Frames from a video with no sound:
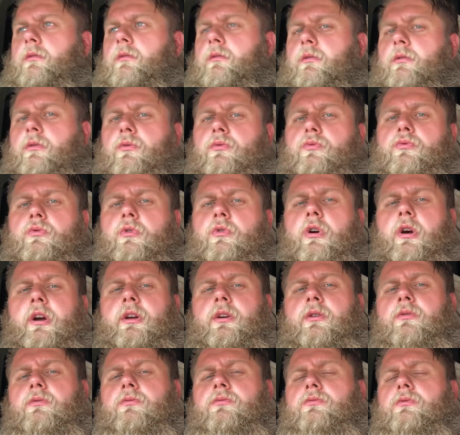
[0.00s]
Alright,
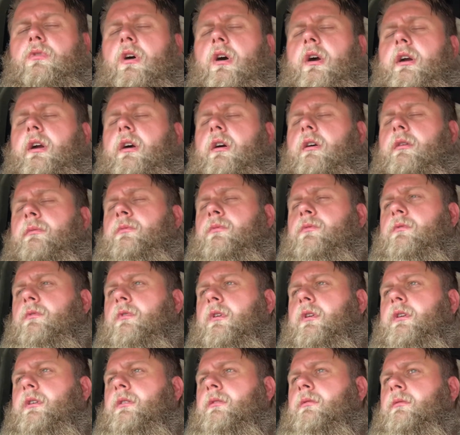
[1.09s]
I'm
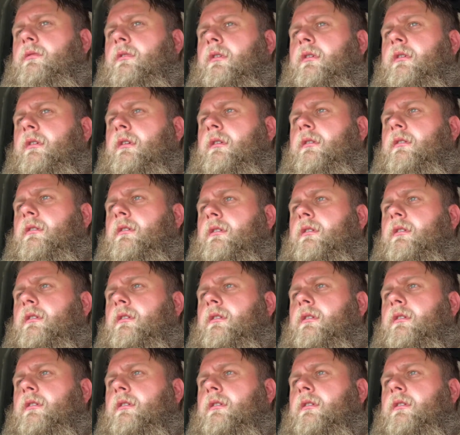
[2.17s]
alright, you know it.